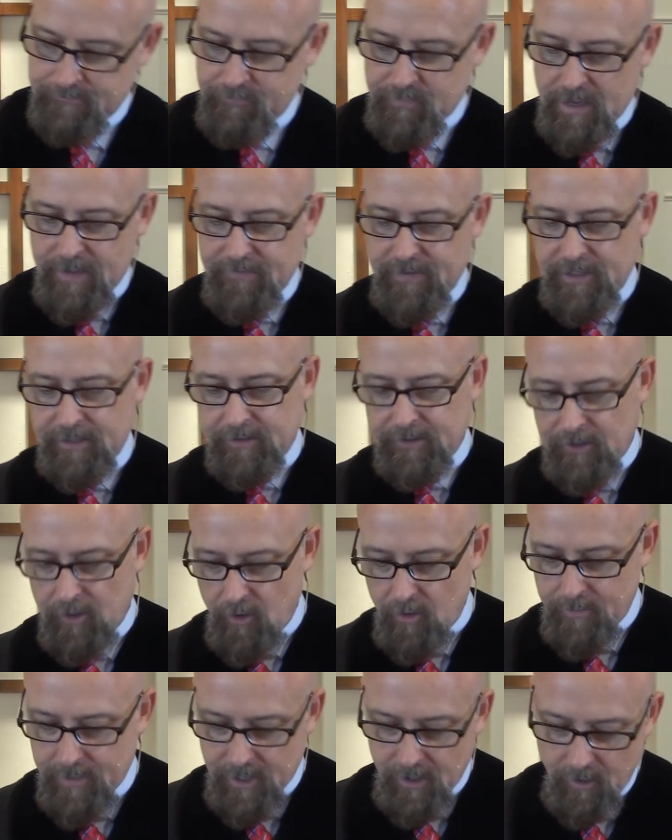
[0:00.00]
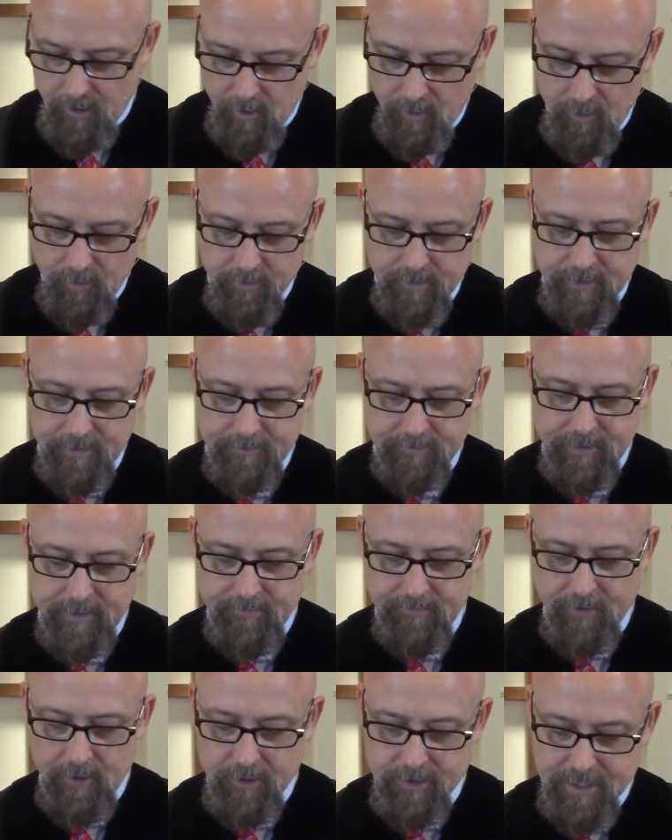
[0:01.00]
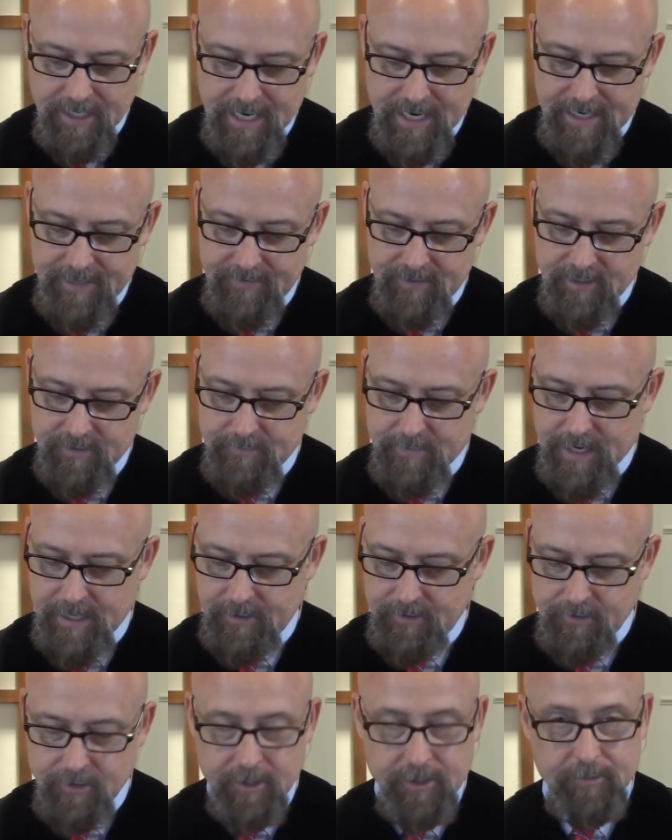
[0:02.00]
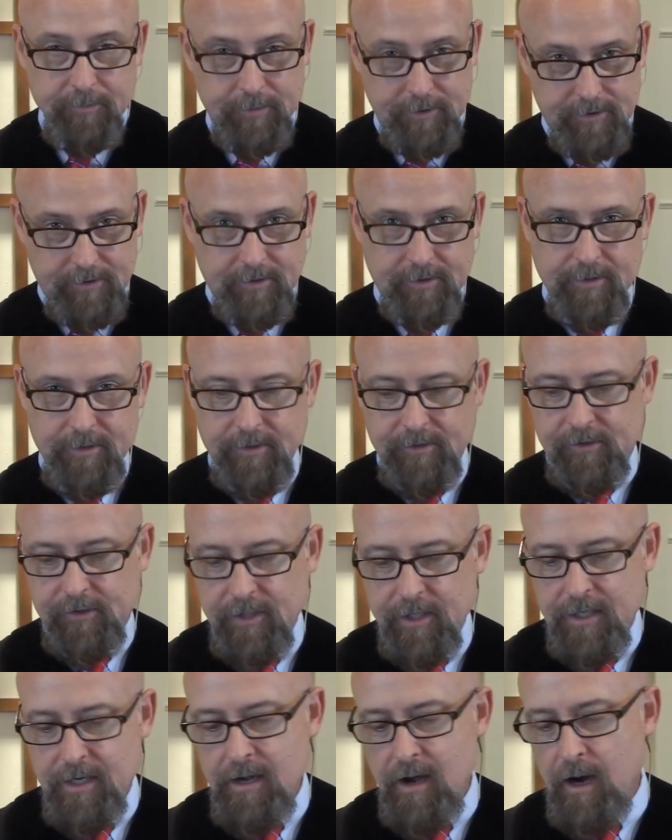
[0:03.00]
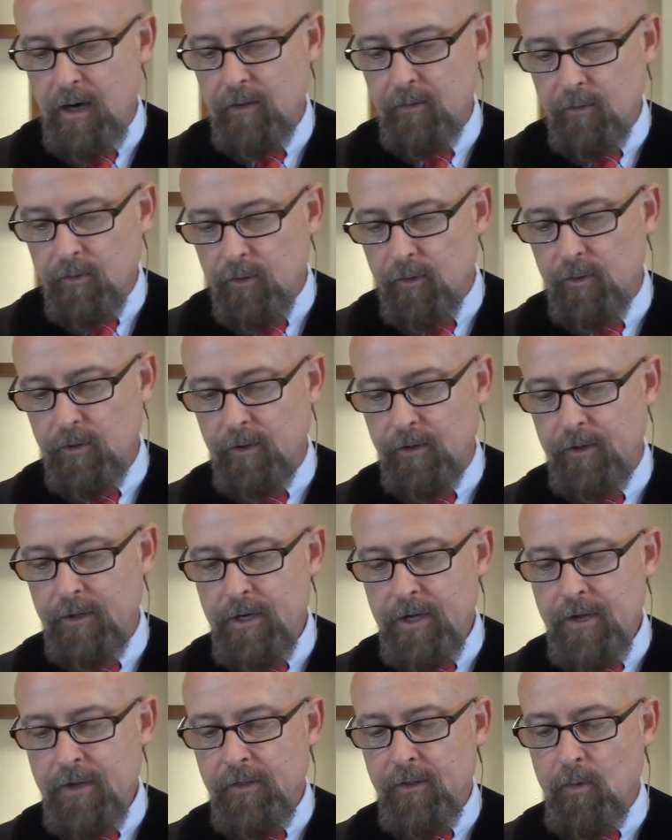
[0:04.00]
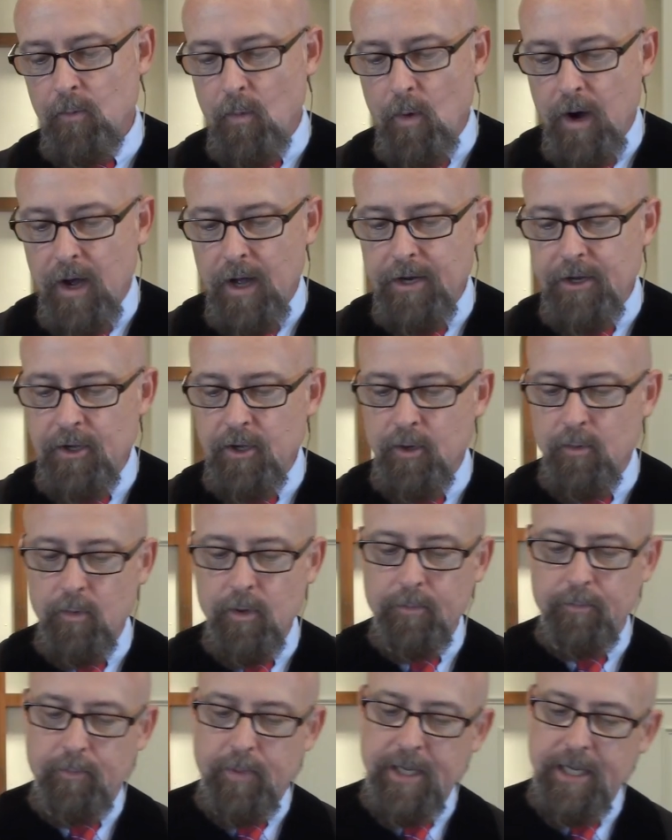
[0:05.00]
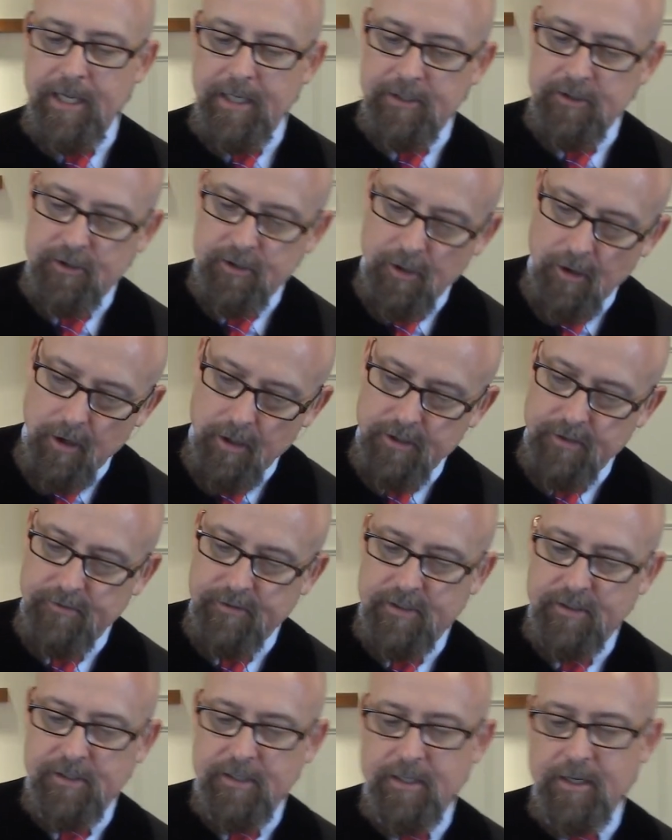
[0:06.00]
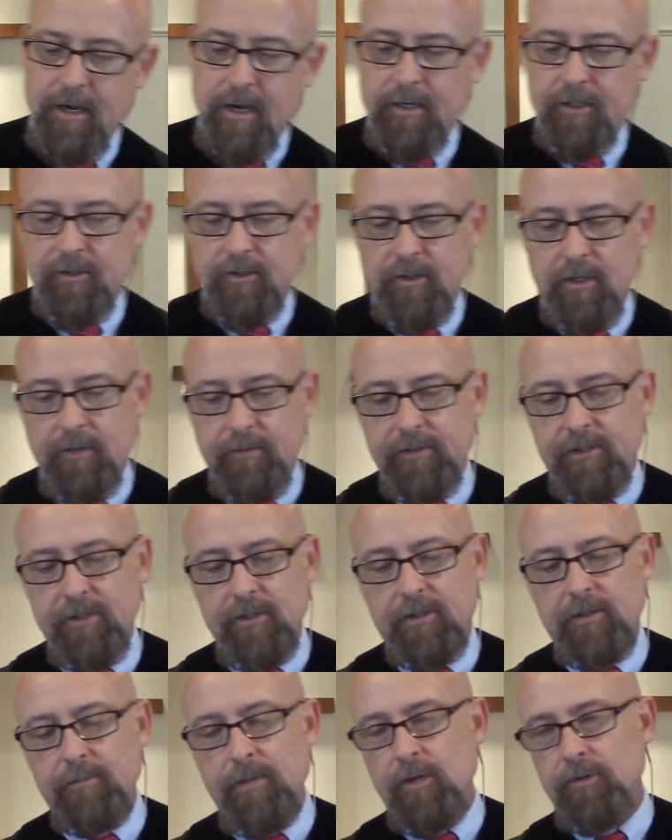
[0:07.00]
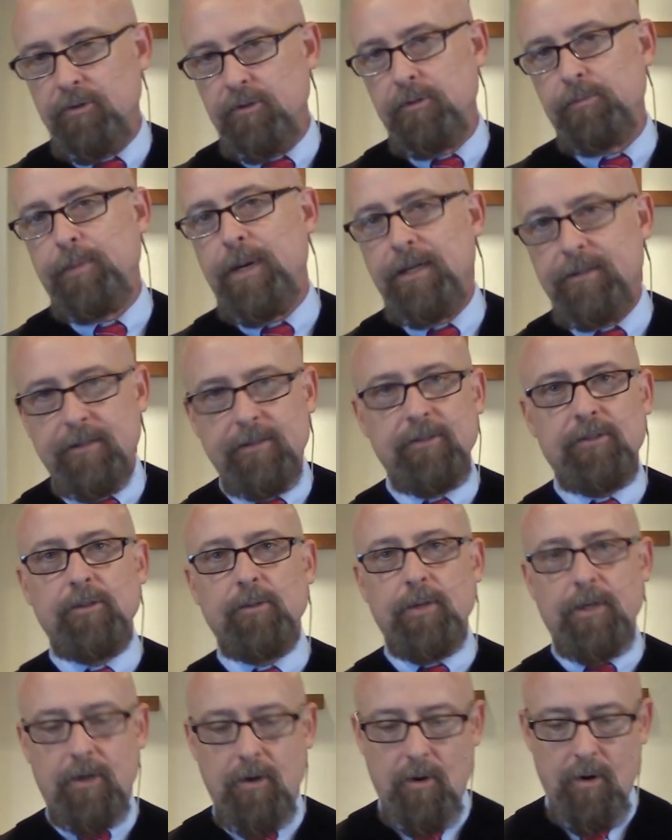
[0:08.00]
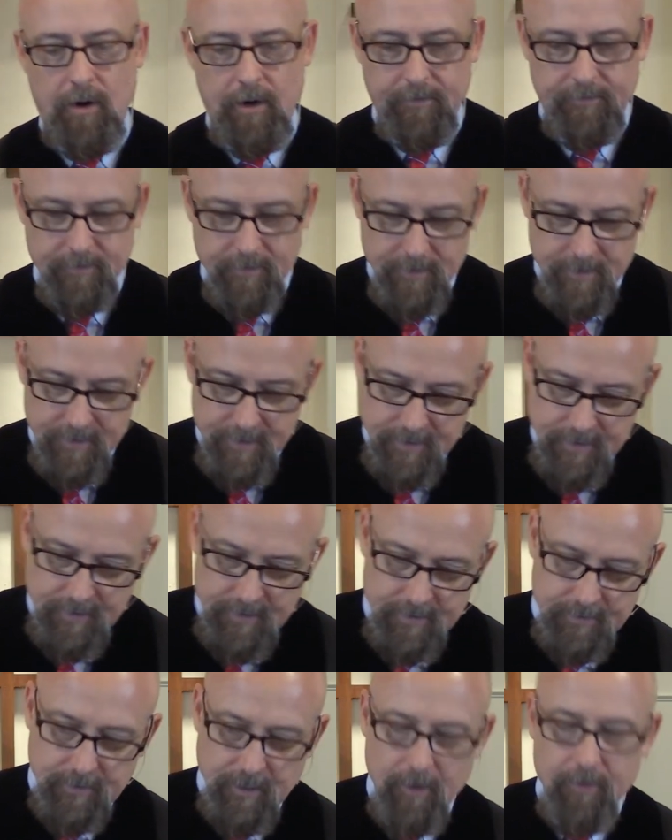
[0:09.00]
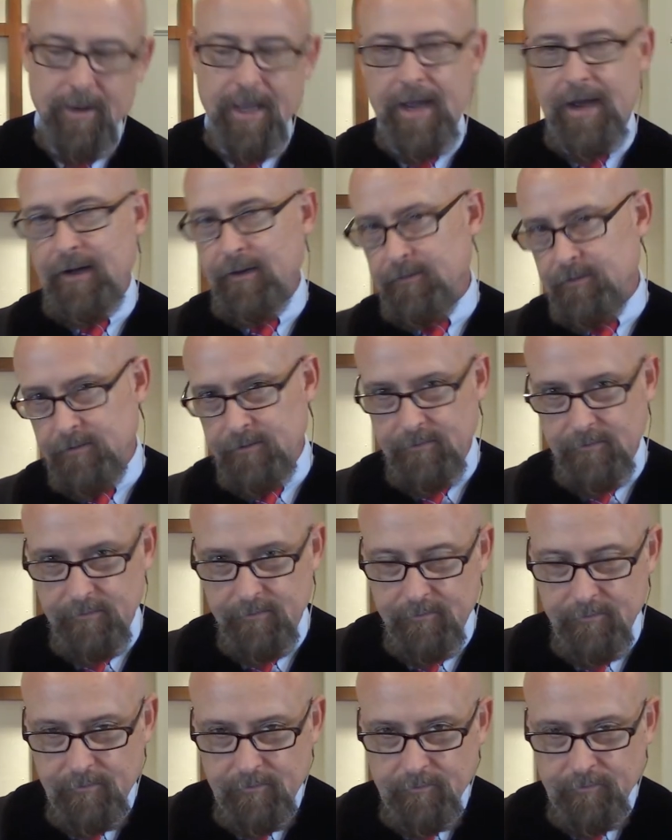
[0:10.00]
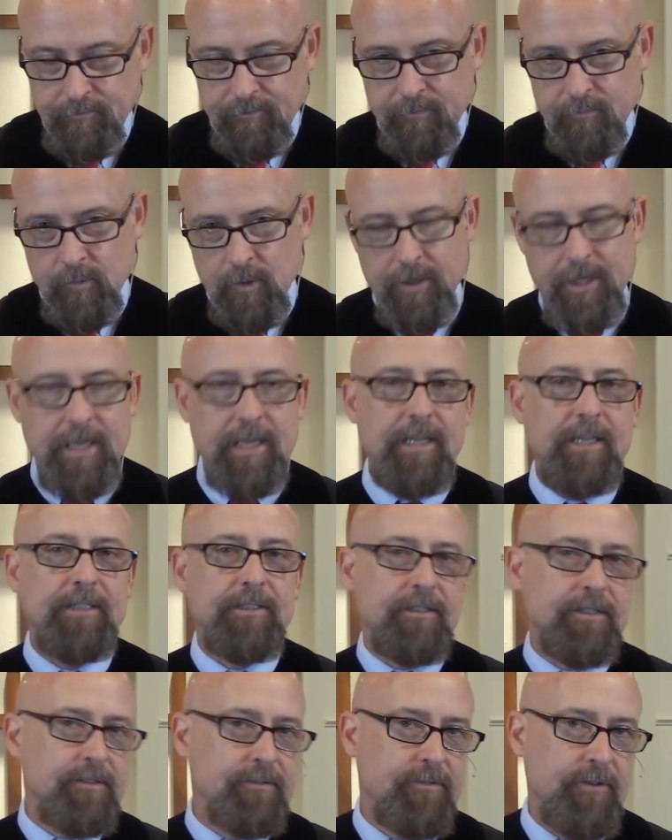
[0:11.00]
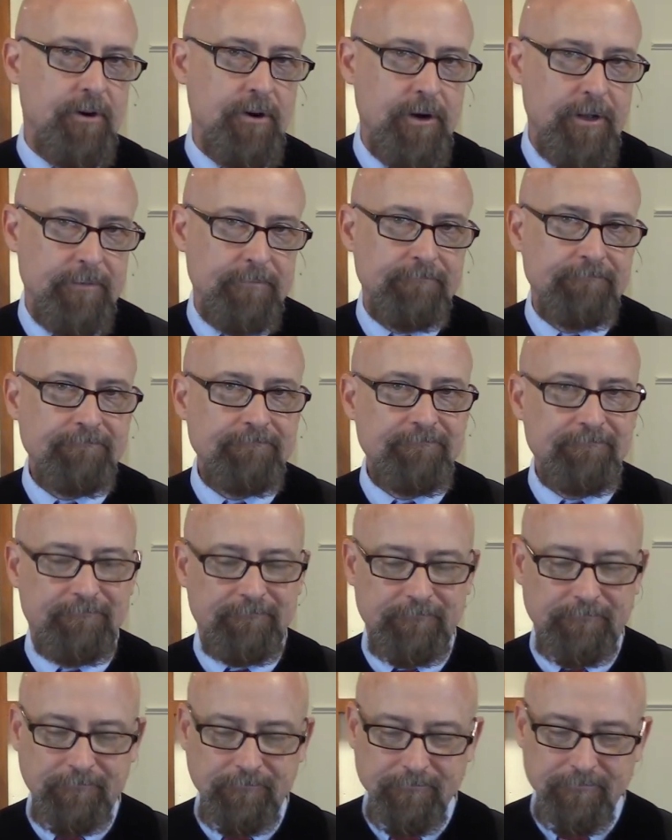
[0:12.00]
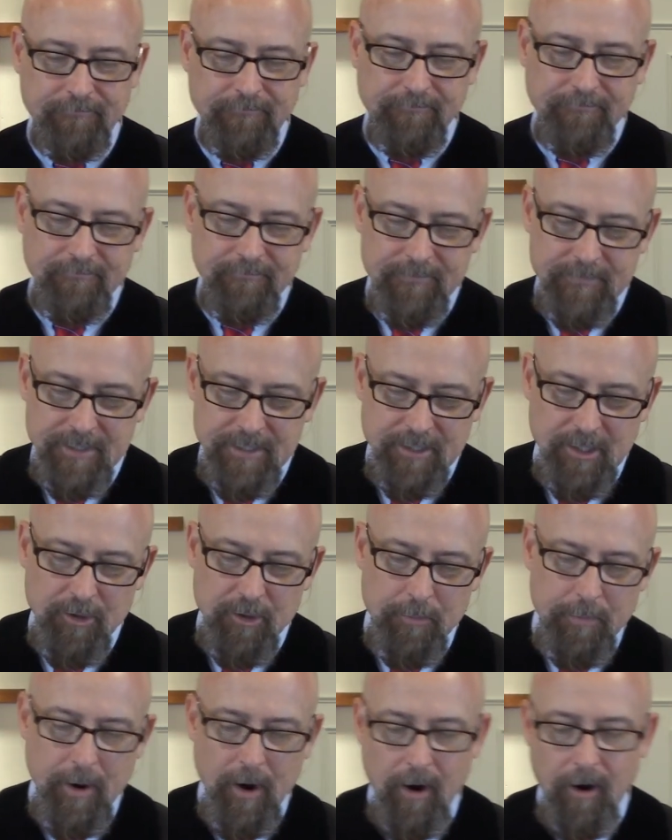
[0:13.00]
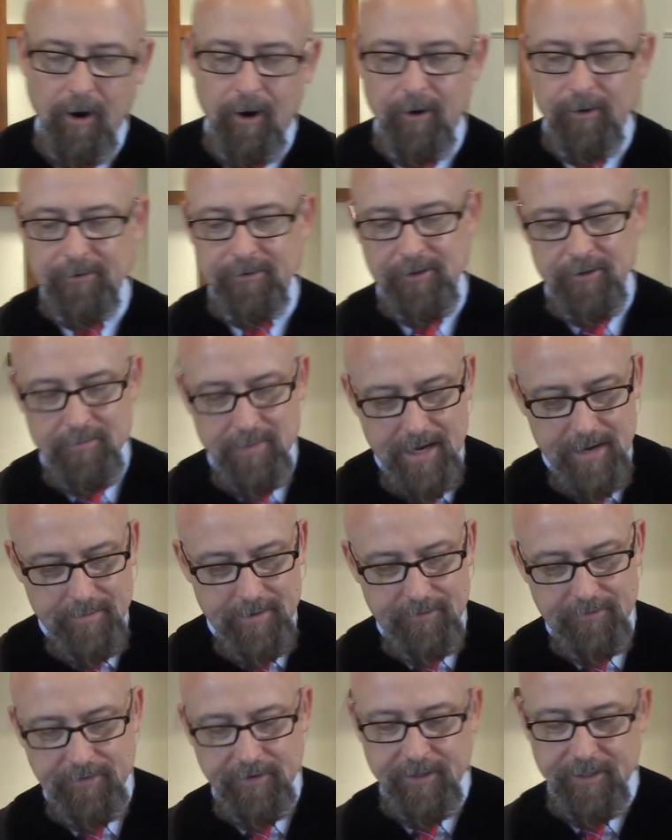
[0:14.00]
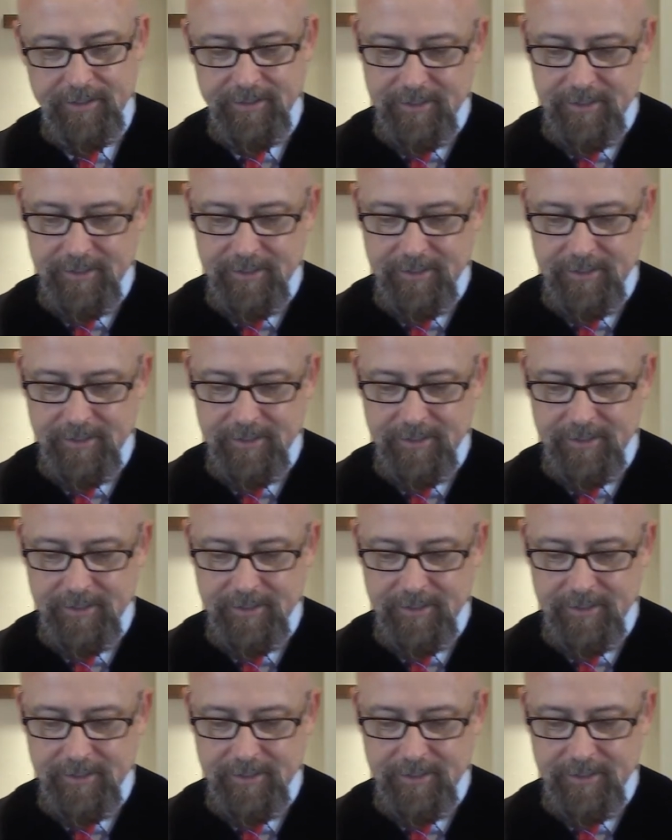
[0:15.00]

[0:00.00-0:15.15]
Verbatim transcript: And then, lo and behold, in verse 8, this man Crispus, the synagogue ruler, the one who would be in charge of the synagogue services, the most respected Jew in Corinth, no doubt, well, he is converted. So, to Paul, who may have been feeling